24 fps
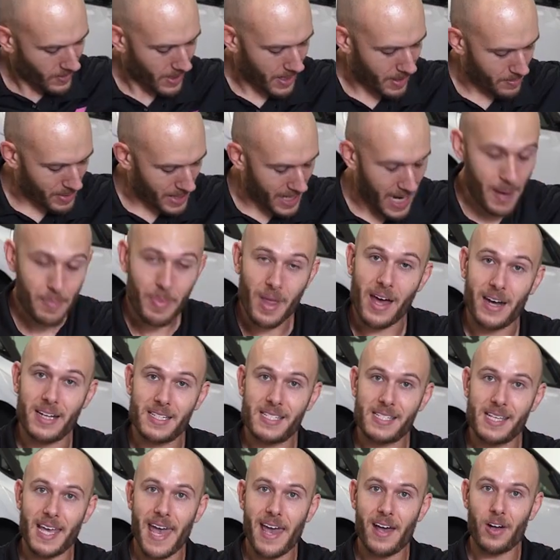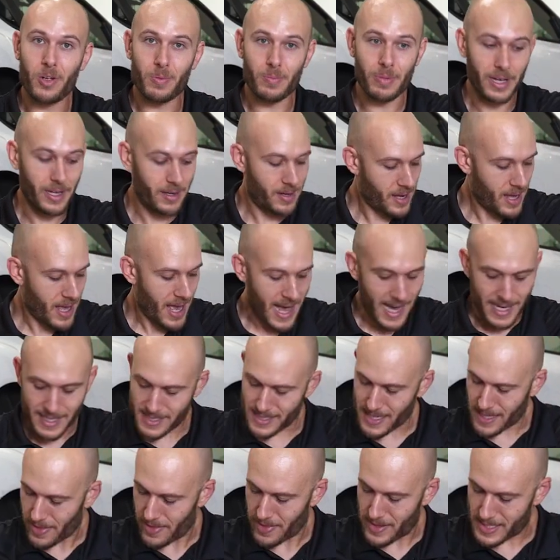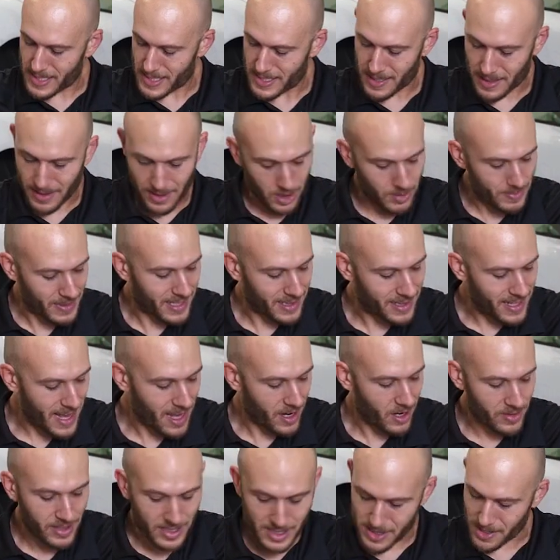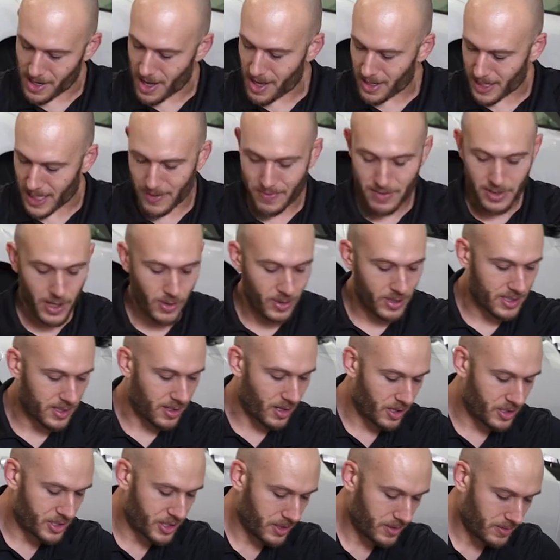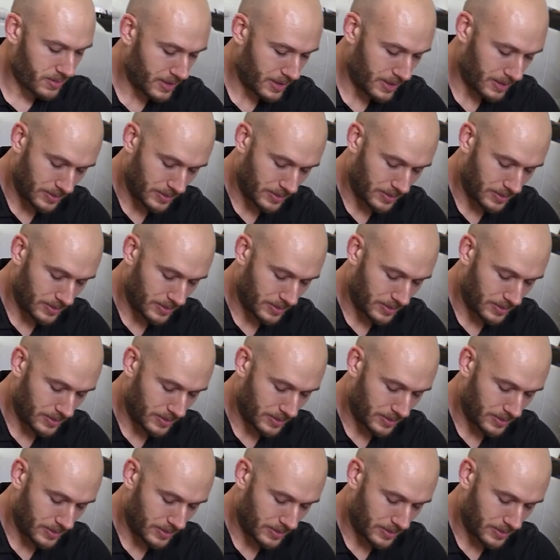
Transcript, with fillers: I mean, I'm not a scale, but I'd say that this is a little bit lighter than stock, even though it's larger.